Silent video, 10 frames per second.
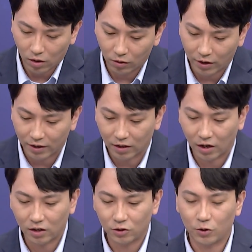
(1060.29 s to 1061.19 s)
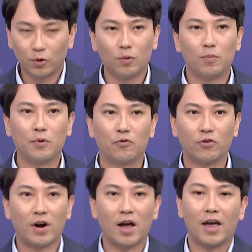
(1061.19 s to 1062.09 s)
Okay, so
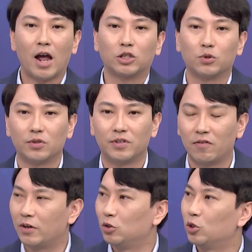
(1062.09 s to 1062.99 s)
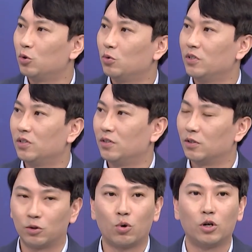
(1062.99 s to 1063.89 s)
before I actually delve into
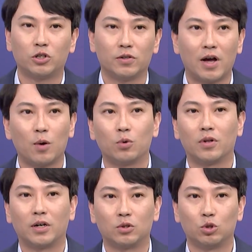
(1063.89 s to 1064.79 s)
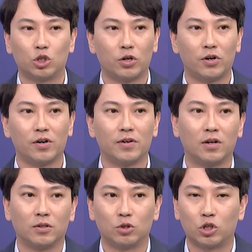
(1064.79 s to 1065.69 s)
the question, I would like to share
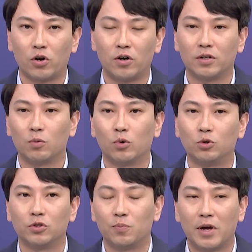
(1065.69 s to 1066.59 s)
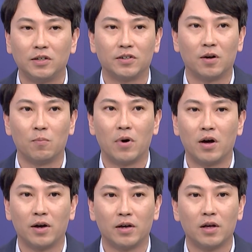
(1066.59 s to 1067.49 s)
another chart, which is based on
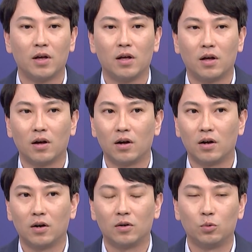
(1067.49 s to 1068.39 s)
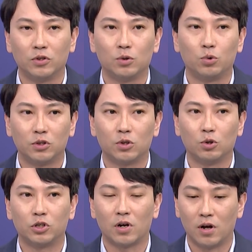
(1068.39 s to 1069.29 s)
my recent
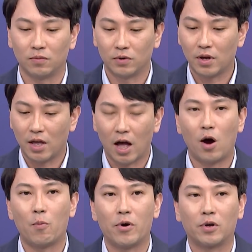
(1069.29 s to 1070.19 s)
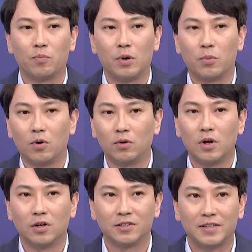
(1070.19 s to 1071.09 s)
research on how American people
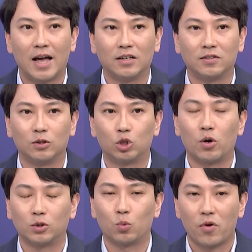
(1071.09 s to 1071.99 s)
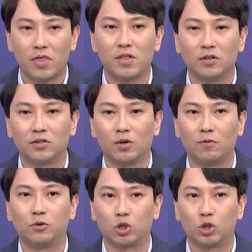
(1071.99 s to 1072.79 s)
assess the trustworthiness of